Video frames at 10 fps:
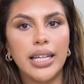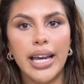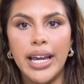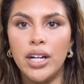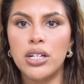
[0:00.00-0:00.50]

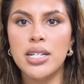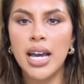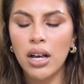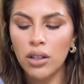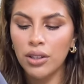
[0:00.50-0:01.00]
hair
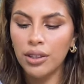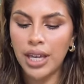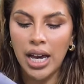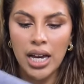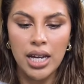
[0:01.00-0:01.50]
towel
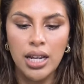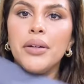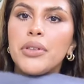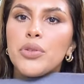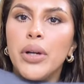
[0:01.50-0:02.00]
that
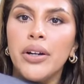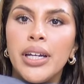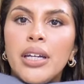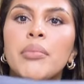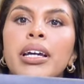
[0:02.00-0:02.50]
I was
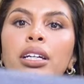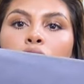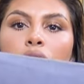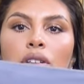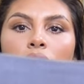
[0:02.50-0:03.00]
wearing in my
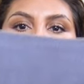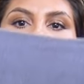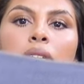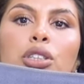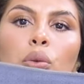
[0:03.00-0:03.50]
intro, look
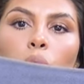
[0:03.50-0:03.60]
how much